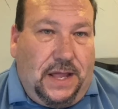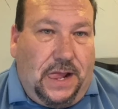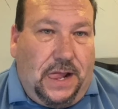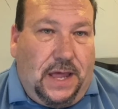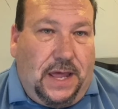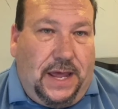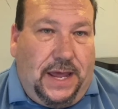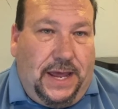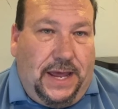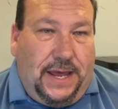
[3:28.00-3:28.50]

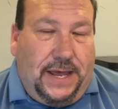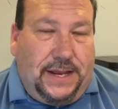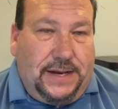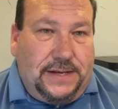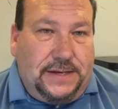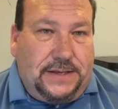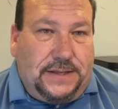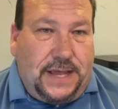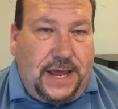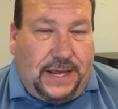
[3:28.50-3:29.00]

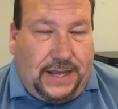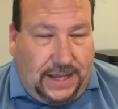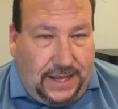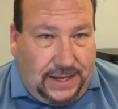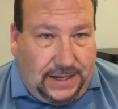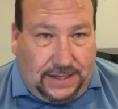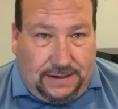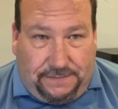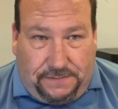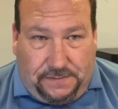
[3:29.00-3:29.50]
And they
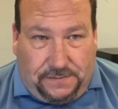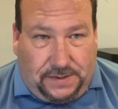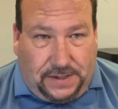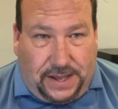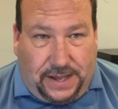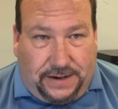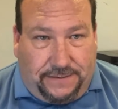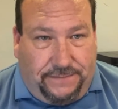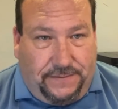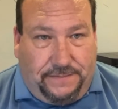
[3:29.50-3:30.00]
can't give you a
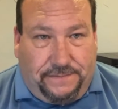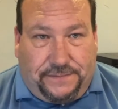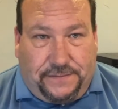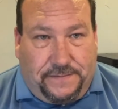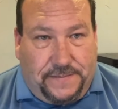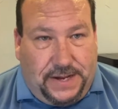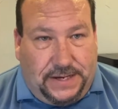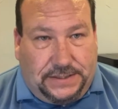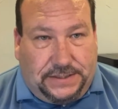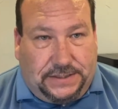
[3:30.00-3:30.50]
lot of
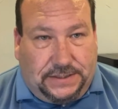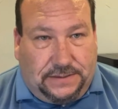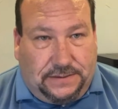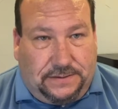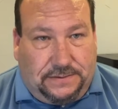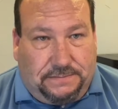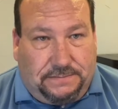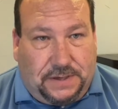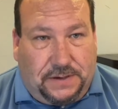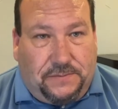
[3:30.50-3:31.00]
information,
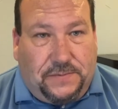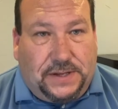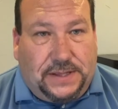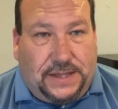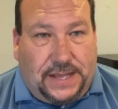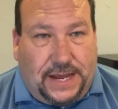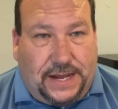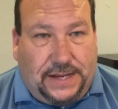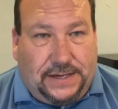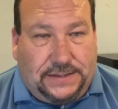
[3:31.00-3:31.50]
but what
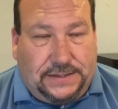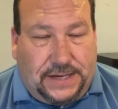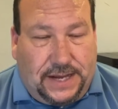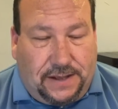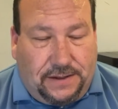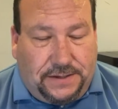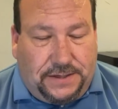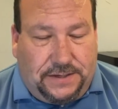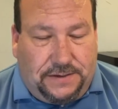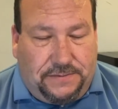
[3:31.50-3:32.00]
they can
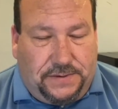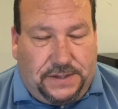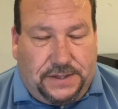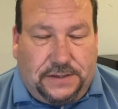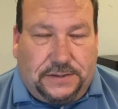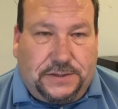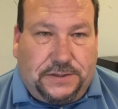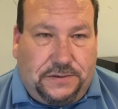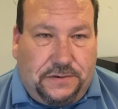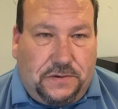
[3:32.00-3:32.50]
tell you, and
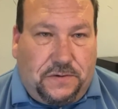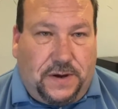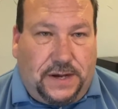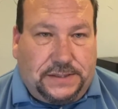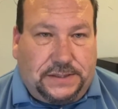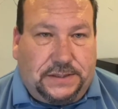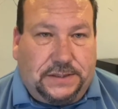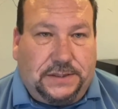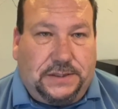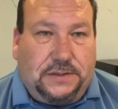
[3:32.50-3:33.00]
there's two
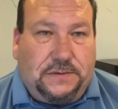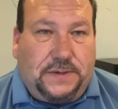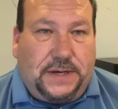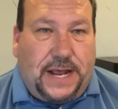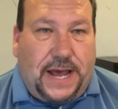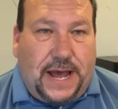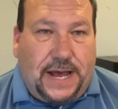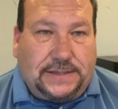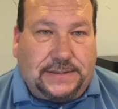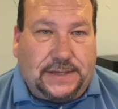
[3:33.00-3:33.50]
questions you would
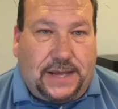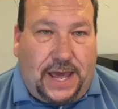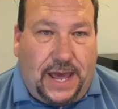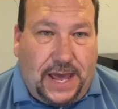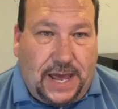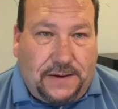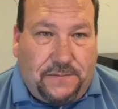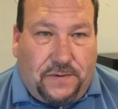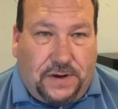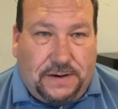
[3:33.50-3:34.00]
ask. Hey,
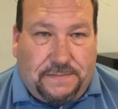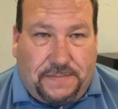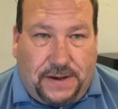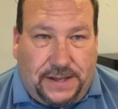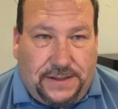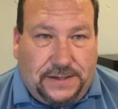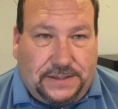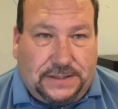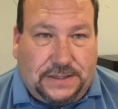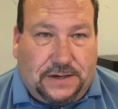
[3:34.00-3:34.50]
I want to buy
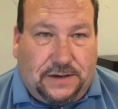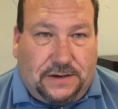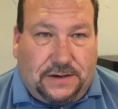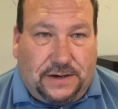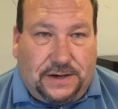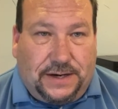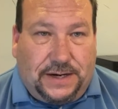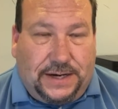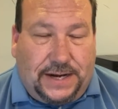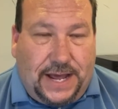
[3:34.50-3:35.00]
this
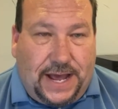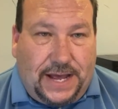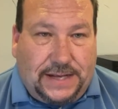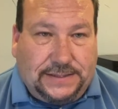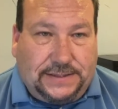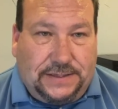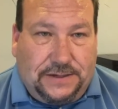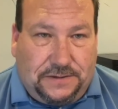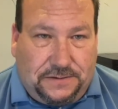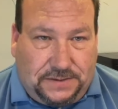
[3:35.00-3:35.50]
car, it
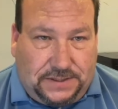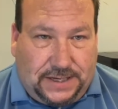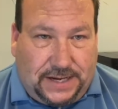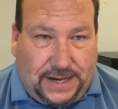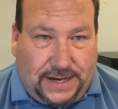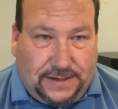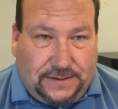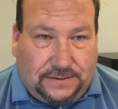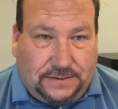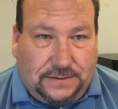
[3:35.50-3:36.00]
has no
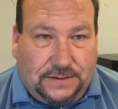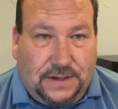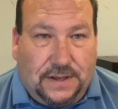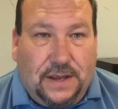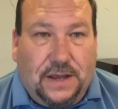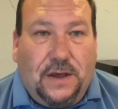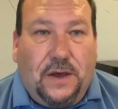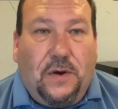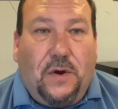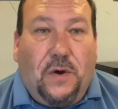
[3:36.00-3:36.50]
title.
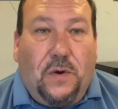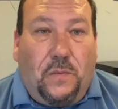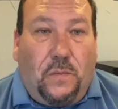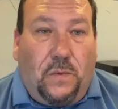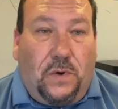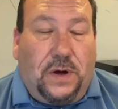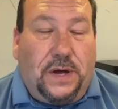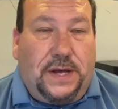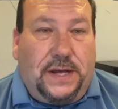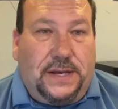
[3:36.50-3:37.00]

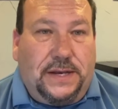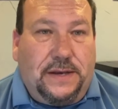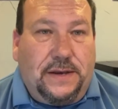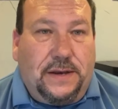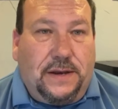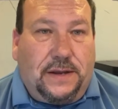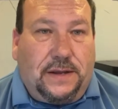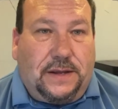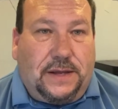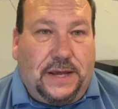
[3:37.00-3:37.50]
One,
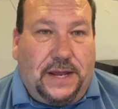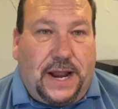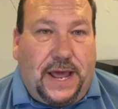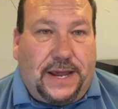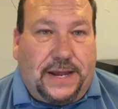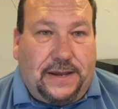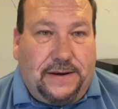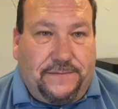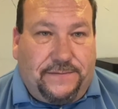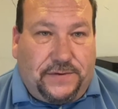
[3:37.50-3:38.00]
can I
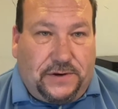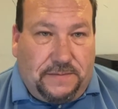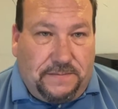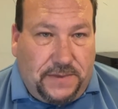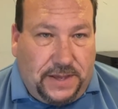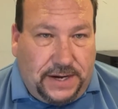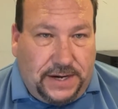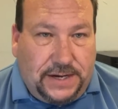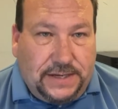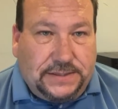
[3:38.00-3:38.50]
confirm
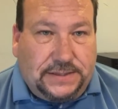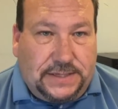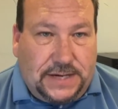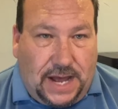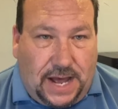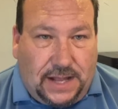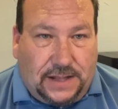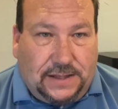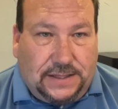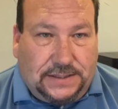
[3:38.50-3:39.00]
that it is
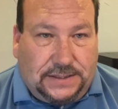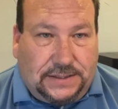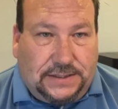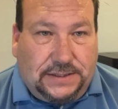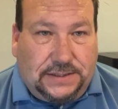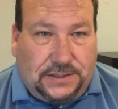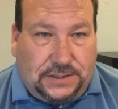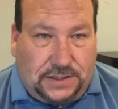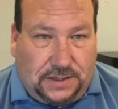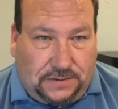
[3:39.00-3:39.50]
not
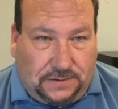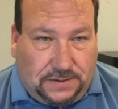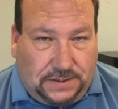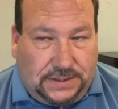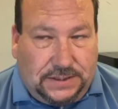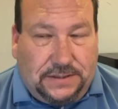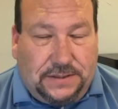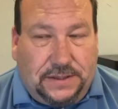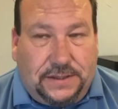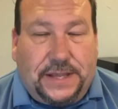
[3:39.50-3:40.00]
listed
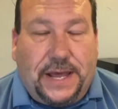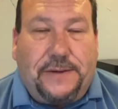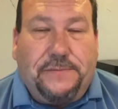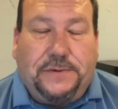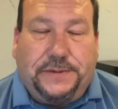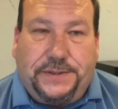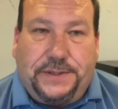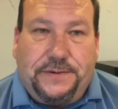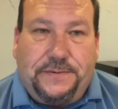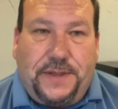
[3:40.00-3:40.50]
stolen? They will
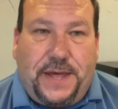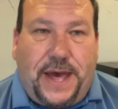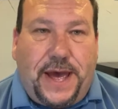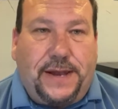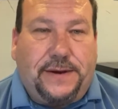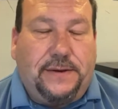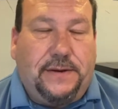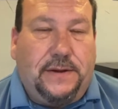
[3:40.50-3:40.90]
do that.